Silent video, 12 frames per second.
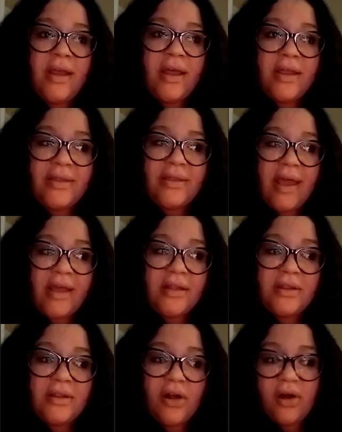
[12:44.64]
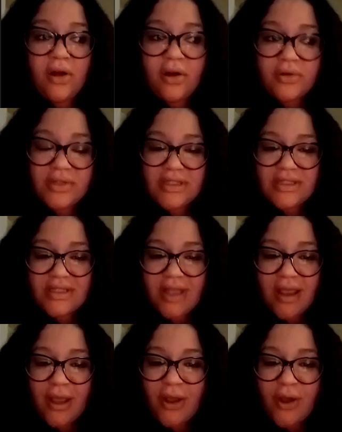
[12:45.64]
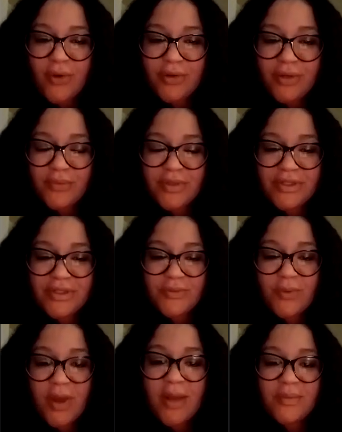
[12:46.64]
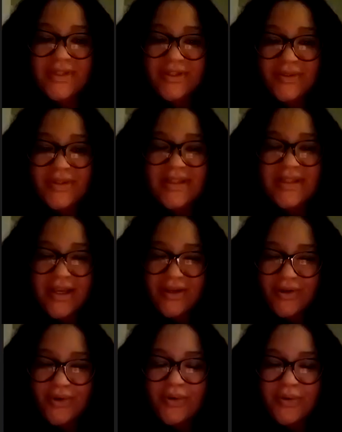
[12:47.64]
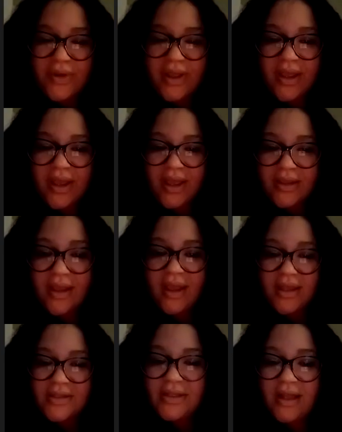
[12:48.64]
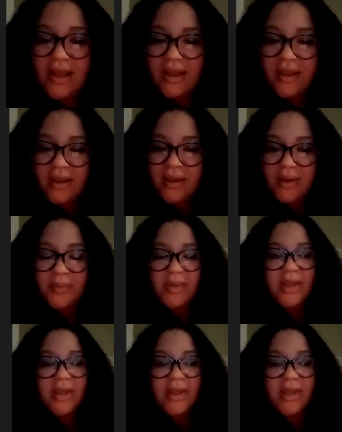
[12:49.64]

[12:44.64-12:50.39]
that long to say I own it, which is why I'm so single at the age that I am.